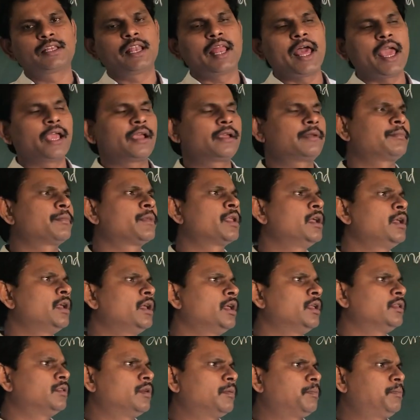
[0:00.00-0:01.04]

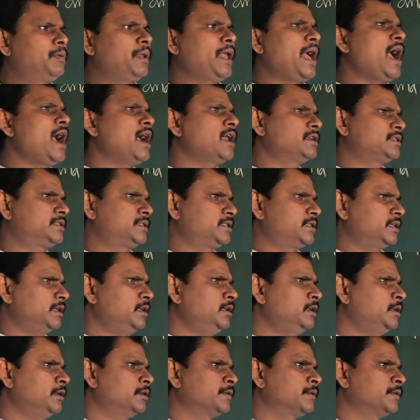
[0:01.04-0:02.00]
Like the plants,